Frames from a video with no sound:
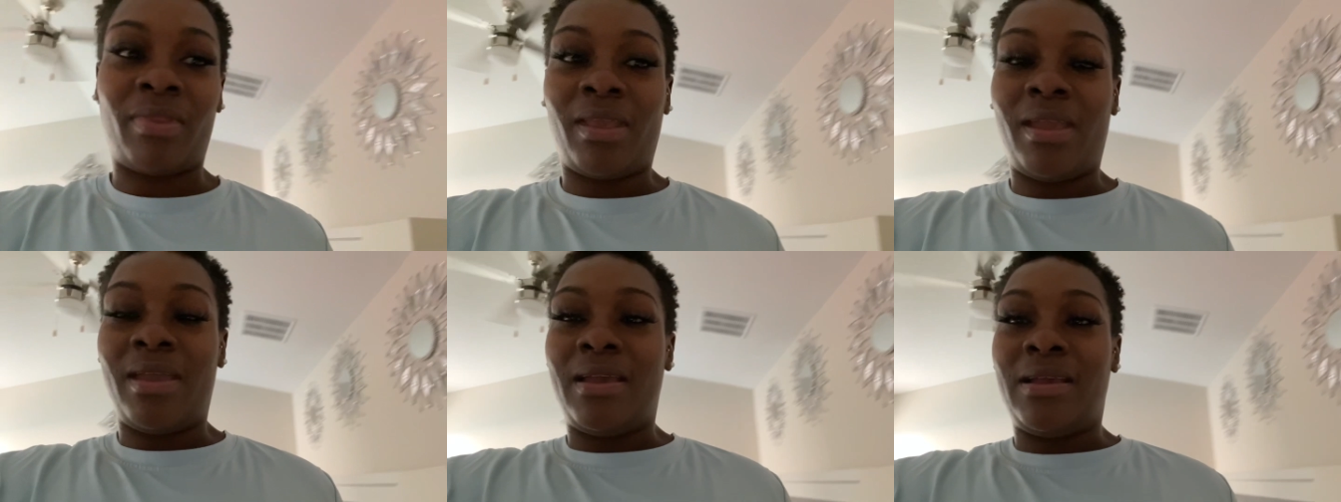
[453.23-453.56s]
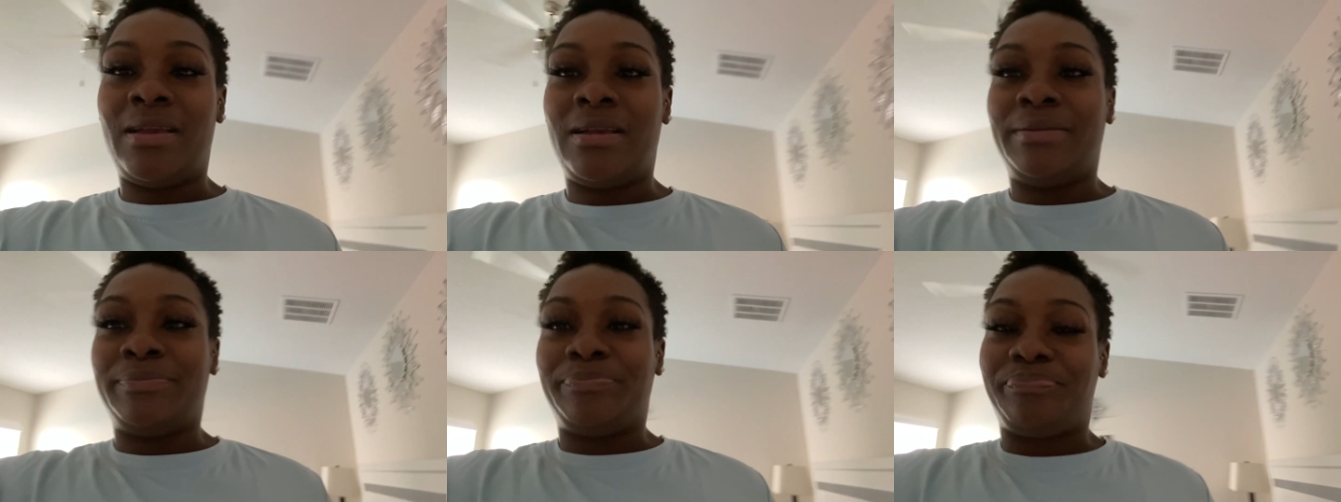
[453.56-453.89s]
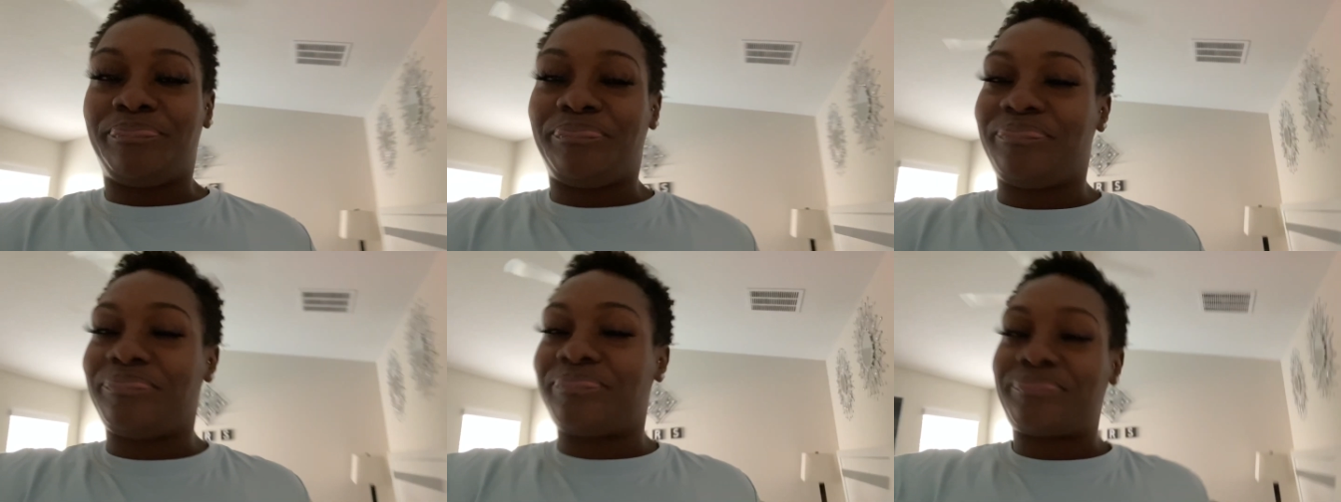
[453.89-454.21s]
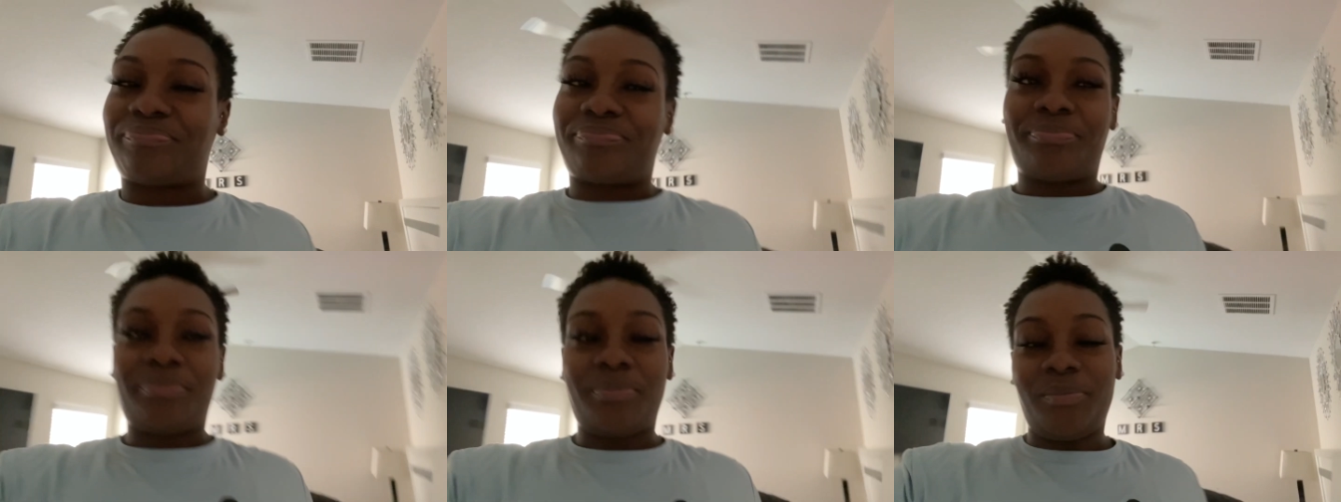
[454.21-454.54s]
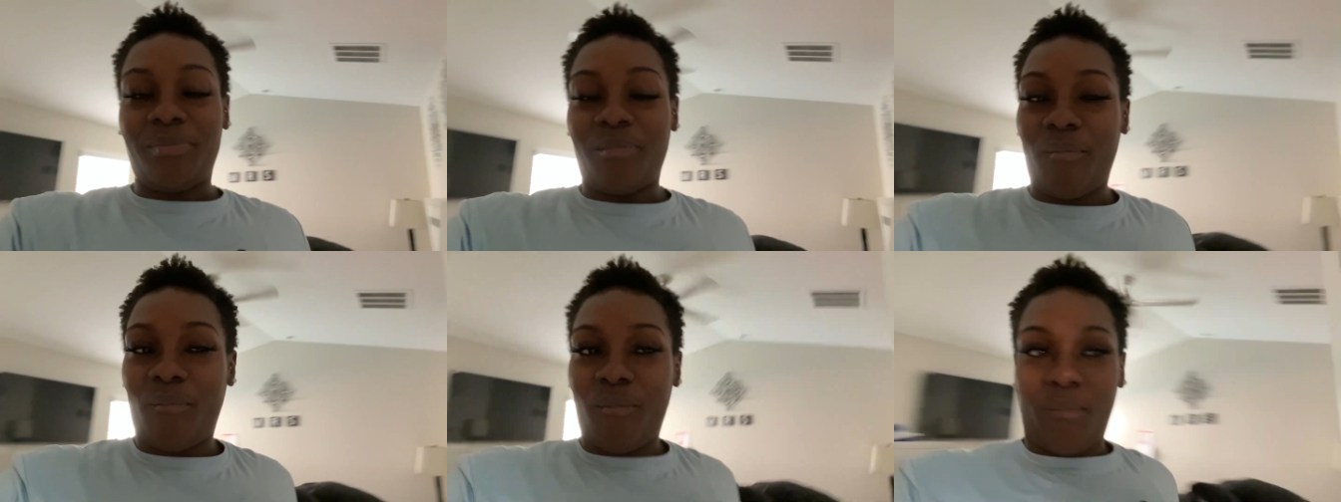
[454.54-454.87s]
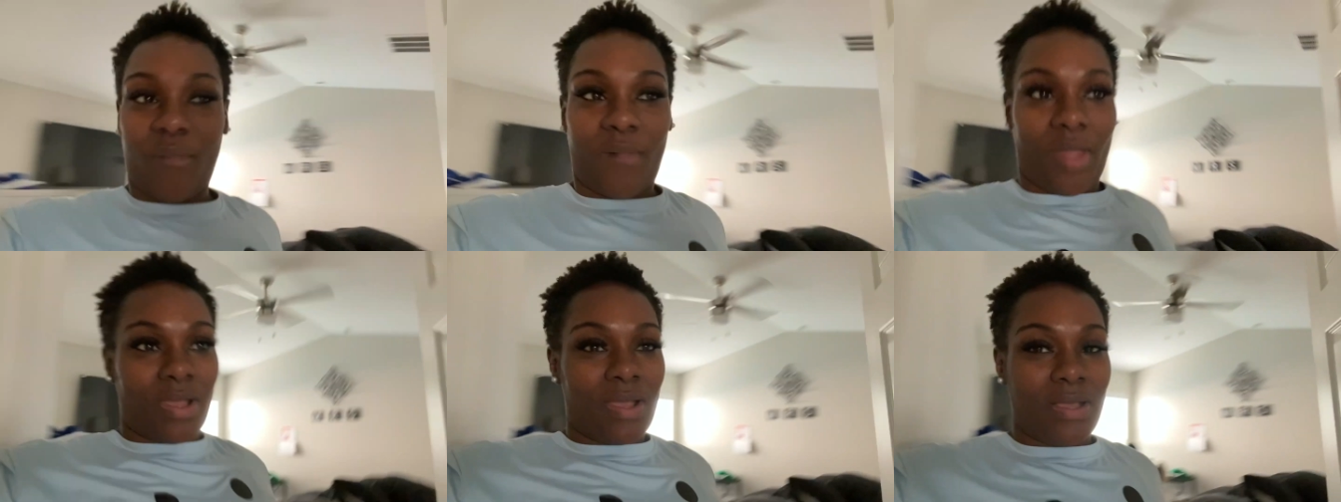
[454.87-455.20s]
Oh,
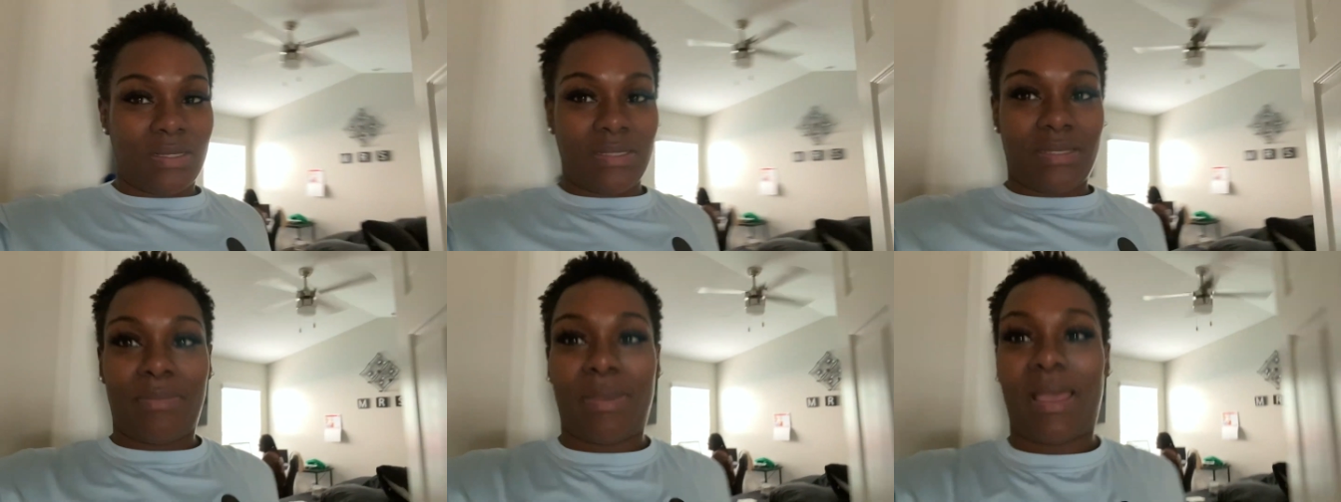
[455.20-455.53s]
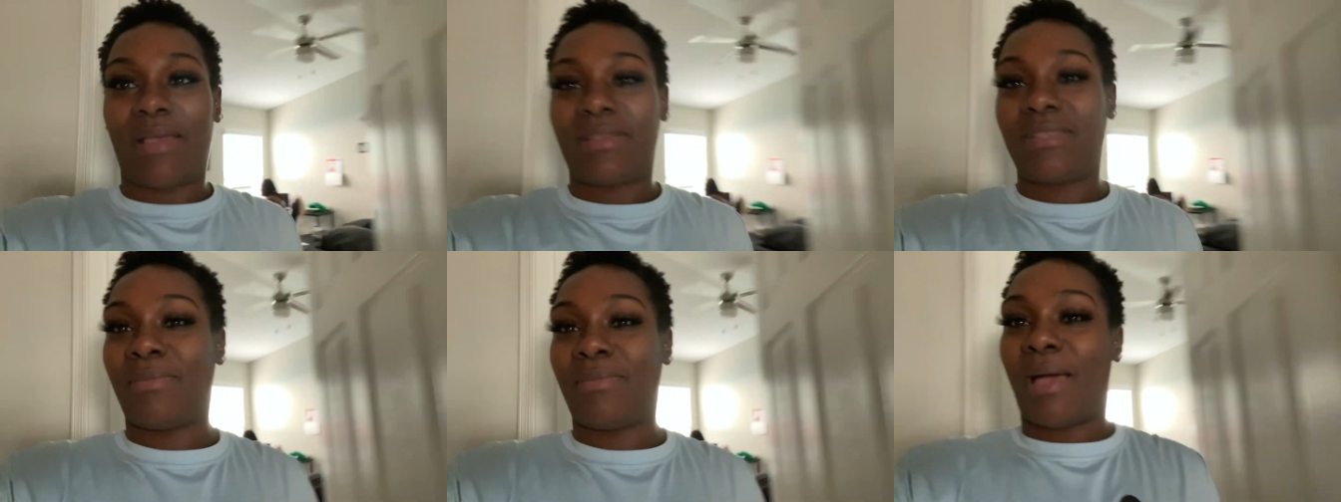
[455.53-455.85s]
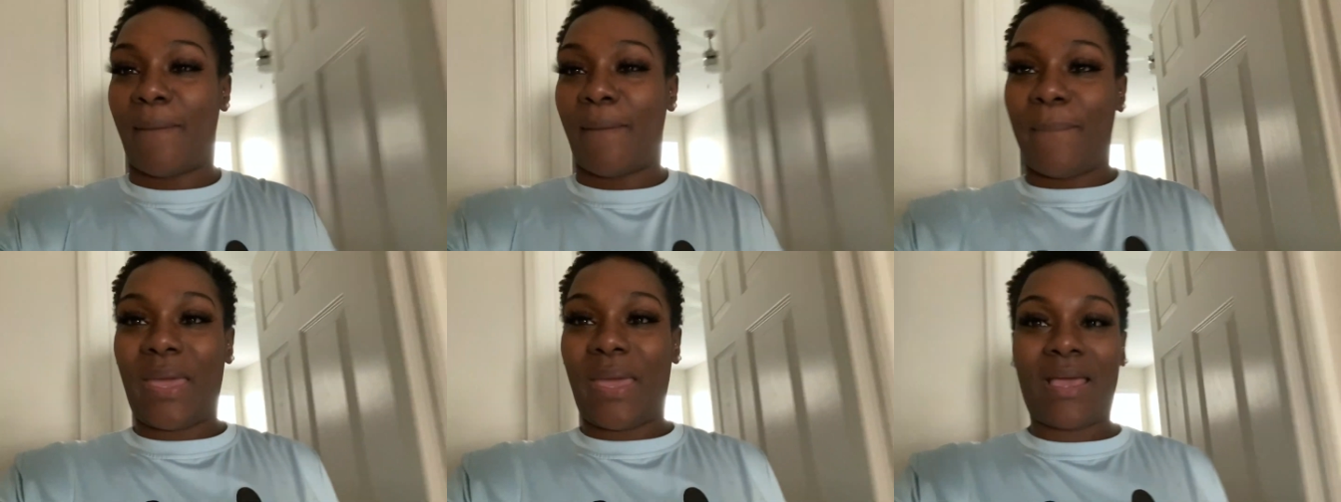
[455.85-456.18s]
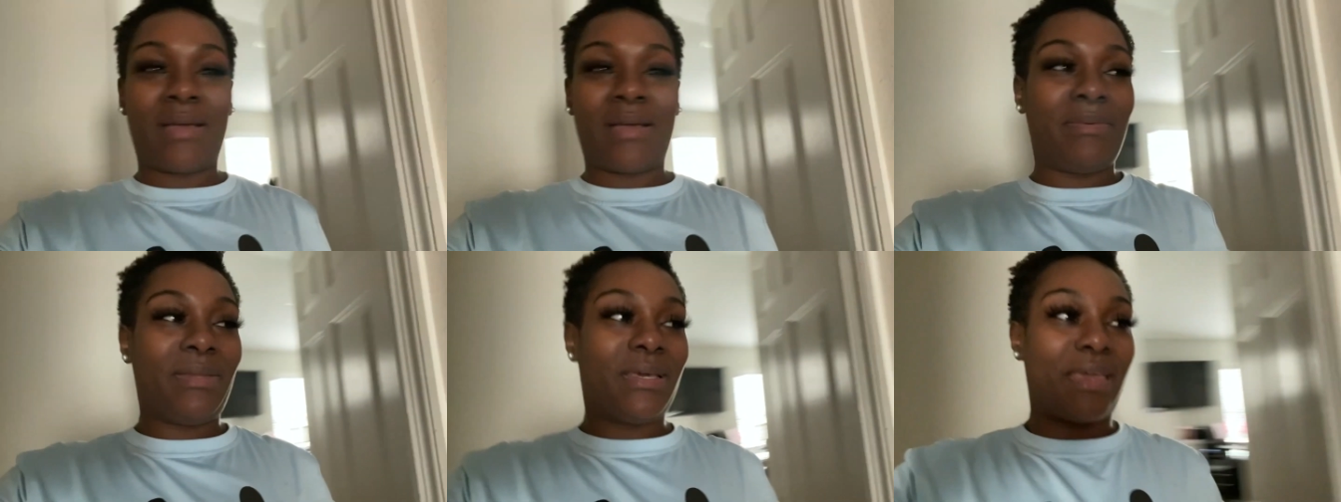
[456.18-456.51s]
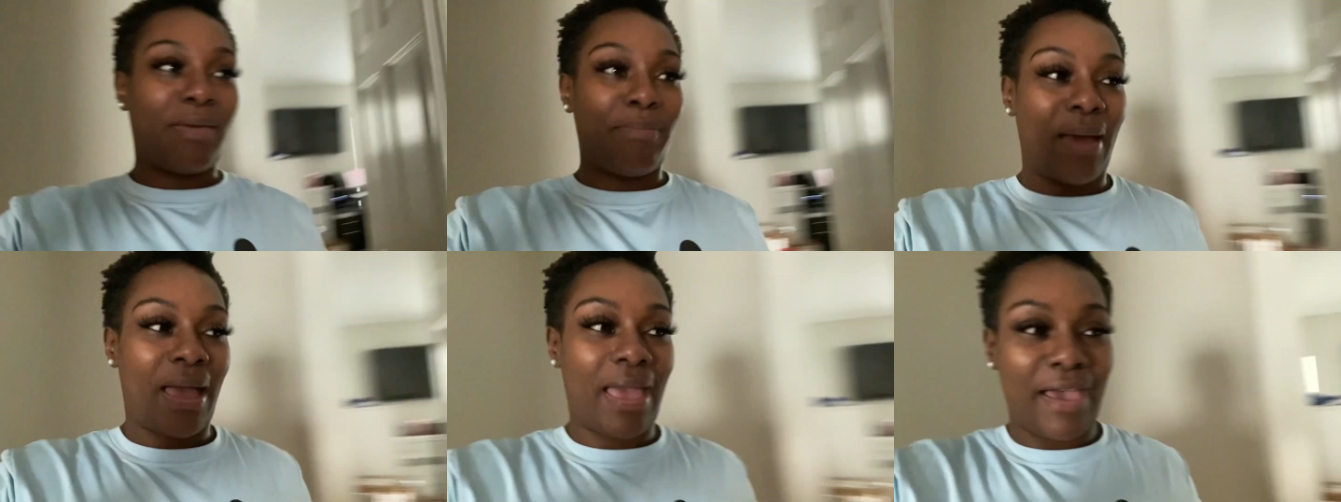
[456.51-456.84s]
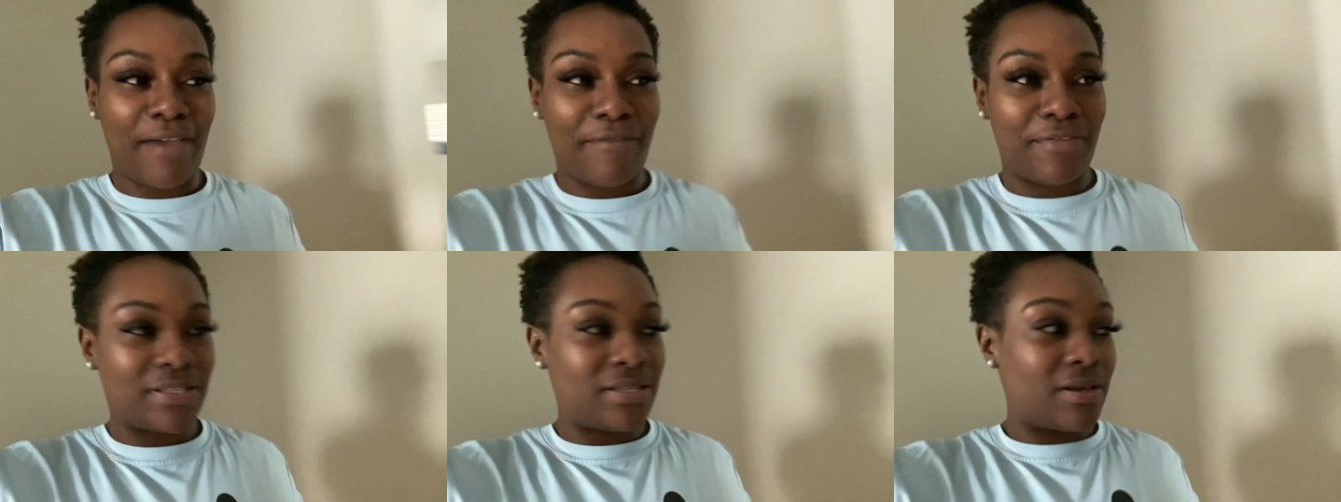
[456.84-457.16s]
to my babe, come look at my
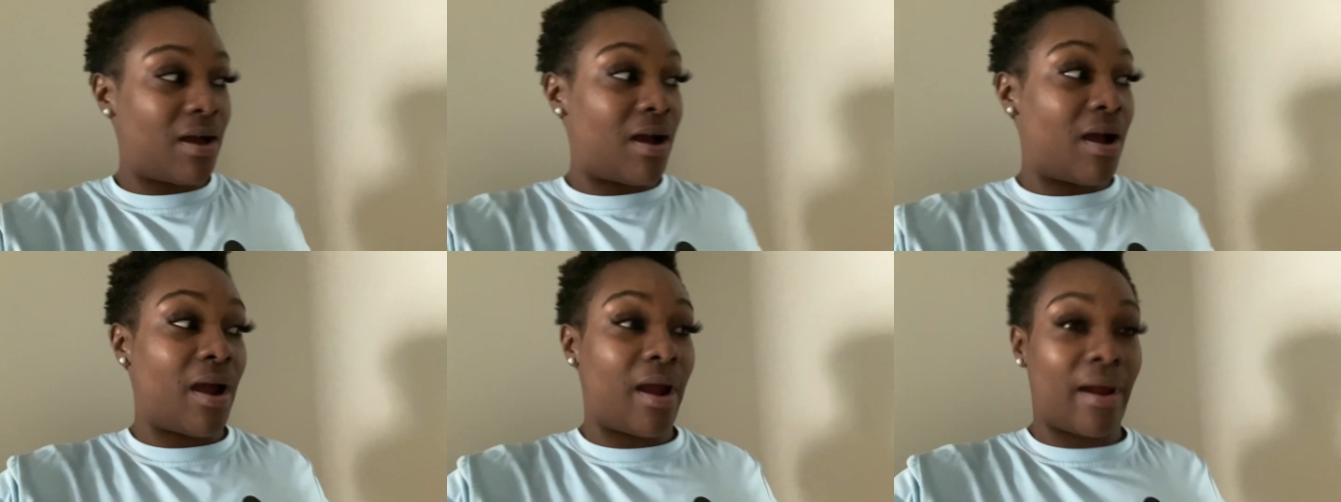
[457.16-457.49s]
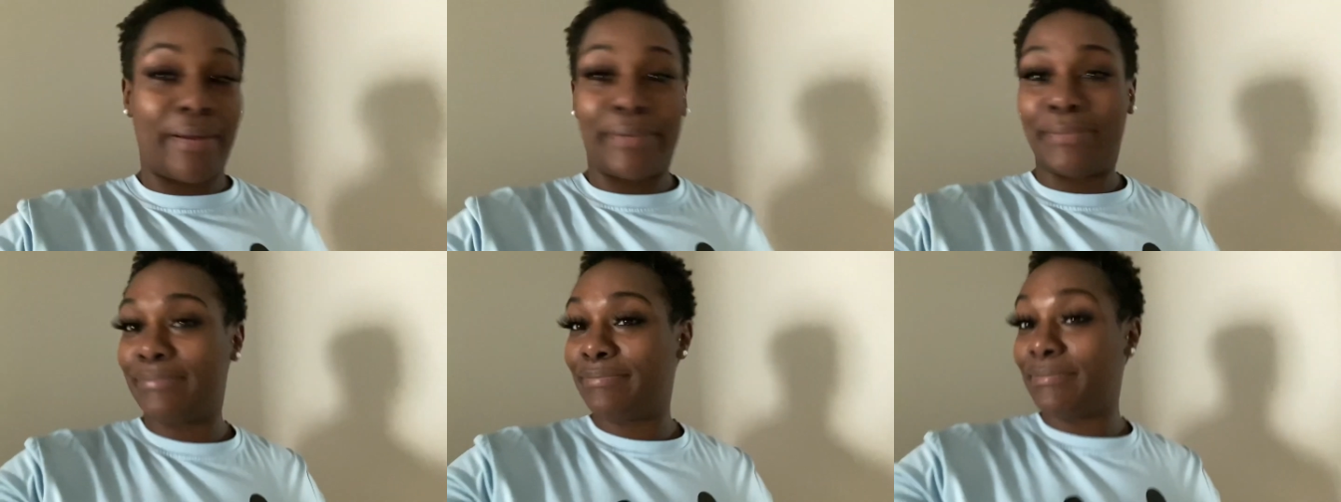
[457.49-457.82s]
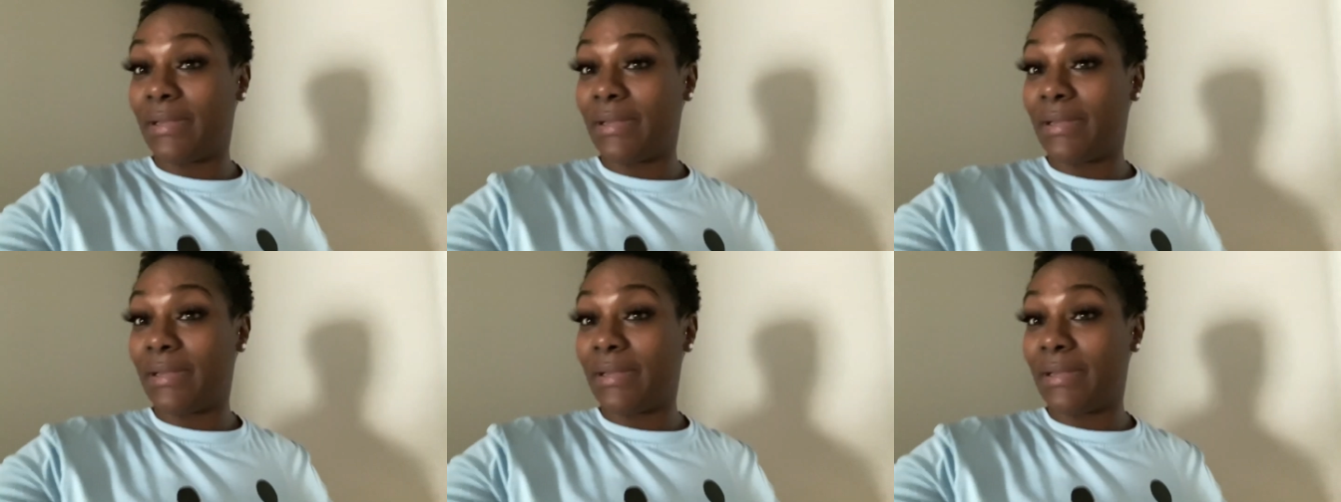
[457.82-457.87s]
avatar.